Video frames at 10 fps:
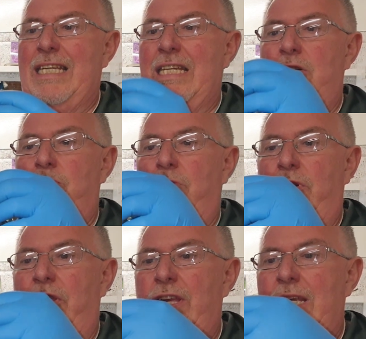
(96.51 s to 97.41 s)
each one
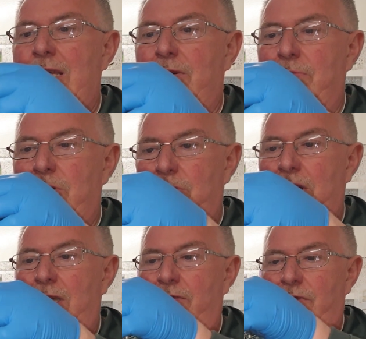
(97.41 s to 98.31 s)
of these up to an
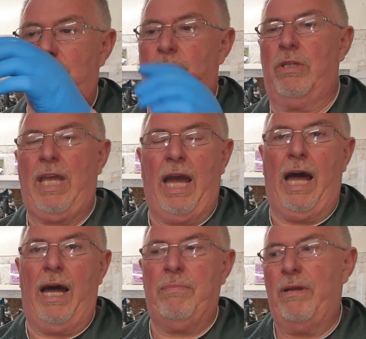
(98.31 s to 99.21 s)
individual
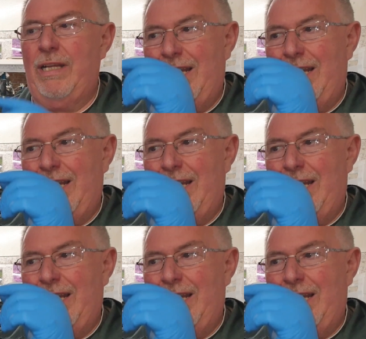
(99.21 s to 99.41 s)
carb,